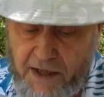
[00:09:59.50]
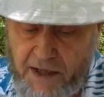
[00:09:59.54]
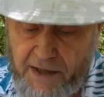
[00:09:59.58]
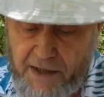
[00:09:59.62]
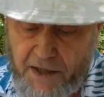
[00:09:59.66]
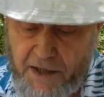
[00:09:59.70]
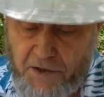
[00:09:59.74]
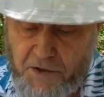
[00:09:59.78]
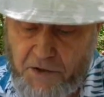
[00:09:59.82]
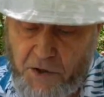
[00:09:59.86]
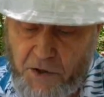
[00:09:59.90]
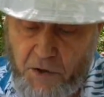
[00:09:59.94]

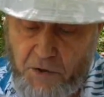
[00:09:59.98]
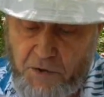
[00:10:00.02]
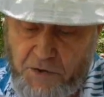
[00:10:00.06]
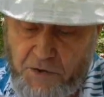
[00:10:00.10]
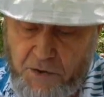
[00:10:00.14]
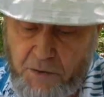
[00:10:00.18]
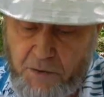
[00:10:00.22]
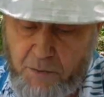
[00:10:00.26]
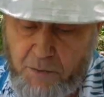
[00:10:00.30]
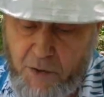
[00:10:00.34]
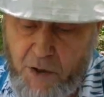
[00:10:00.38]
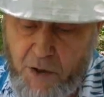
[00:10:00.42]
like I
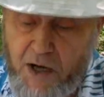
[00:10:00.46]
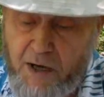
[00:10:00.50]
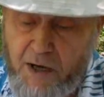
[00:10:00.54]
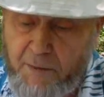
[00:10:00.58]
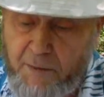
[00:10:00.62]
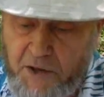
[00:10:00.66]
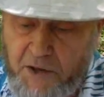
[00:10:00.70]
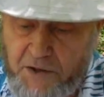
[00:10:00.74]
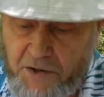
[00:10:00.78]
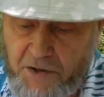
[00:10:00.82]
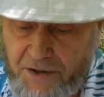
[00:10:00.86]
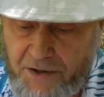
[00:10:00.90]
showed some
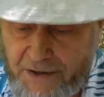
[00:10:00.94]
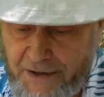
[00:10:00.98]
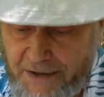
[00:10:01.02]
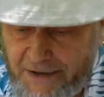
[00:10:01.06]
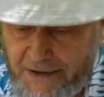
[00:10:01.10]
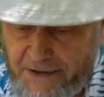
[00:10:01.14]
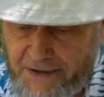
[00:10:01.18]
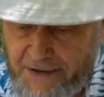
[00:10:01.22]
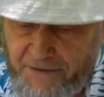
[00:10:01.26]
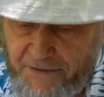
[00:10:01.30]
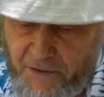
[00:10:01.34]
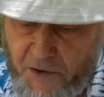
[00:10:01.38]
promise,
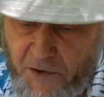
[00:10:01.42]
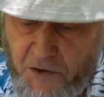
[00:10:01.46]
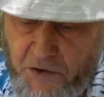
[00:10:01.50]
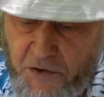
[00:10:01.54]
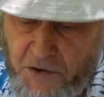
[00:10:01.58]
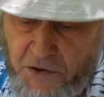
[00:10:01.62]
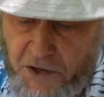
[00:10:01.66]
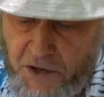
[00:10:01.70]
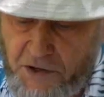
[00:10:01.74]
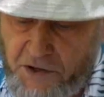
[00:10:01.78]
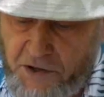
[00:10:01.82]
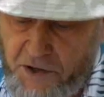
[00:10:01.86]
the
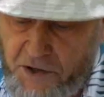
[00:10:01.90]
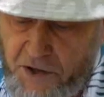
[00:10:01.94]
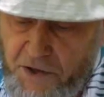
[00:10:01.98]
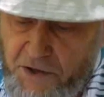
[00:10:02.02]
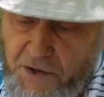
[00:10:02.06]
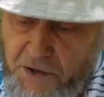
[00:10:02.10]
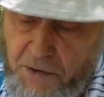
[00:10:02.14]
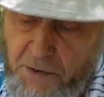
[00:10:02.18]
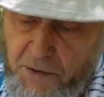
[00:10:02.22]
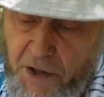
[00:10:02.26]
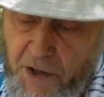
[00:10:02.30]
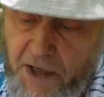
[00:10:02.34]
first such
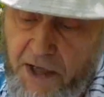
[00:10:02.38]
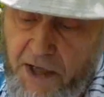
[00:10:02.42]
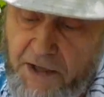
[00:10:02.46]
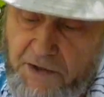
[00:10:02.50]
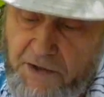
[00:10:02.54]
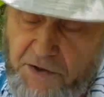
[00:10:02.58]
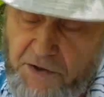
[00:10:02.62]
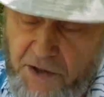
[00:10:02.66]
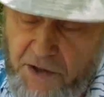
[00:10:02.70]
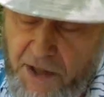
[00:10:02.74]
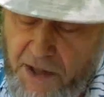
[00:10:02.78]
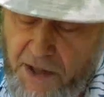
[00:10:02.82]
teacher
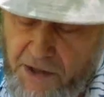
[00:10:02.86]
reaction